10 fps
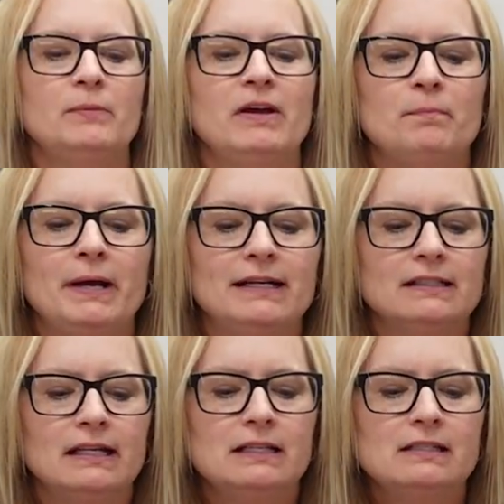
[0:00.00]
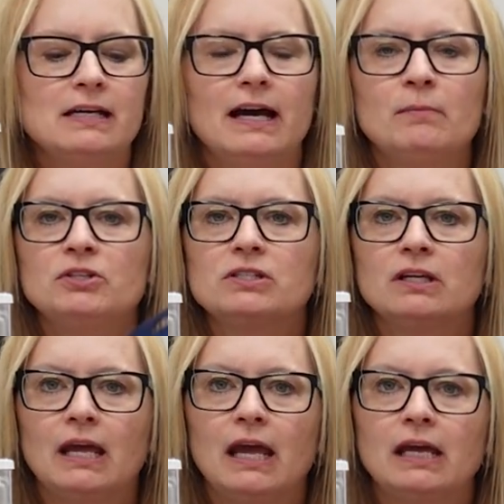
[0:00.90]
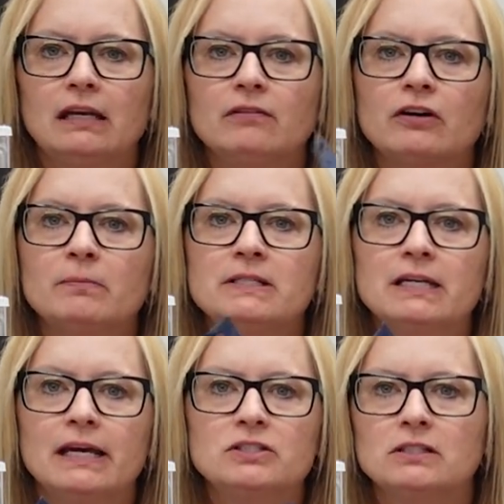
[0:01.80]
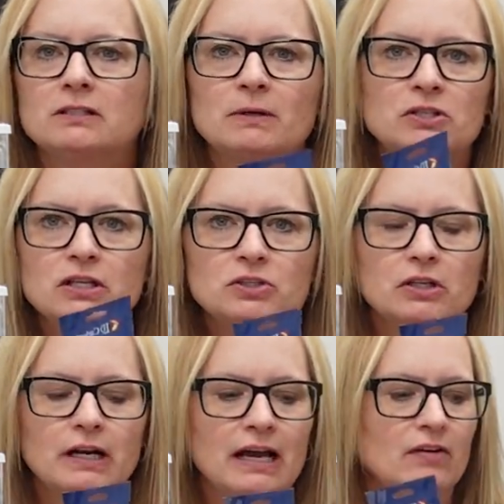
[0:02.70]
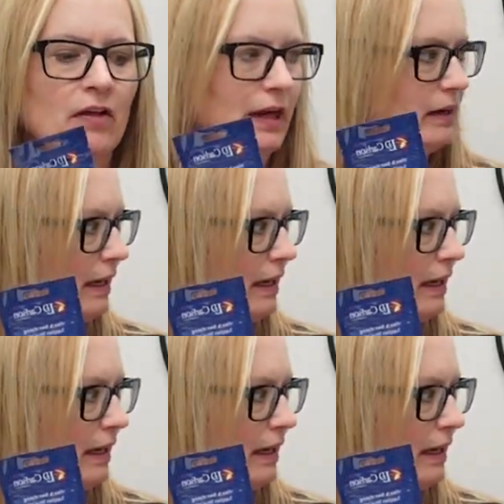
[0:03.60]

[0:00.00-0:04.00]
Then we have pectic enzyme, which is going to aid in fermentation, especially because you're going to have all that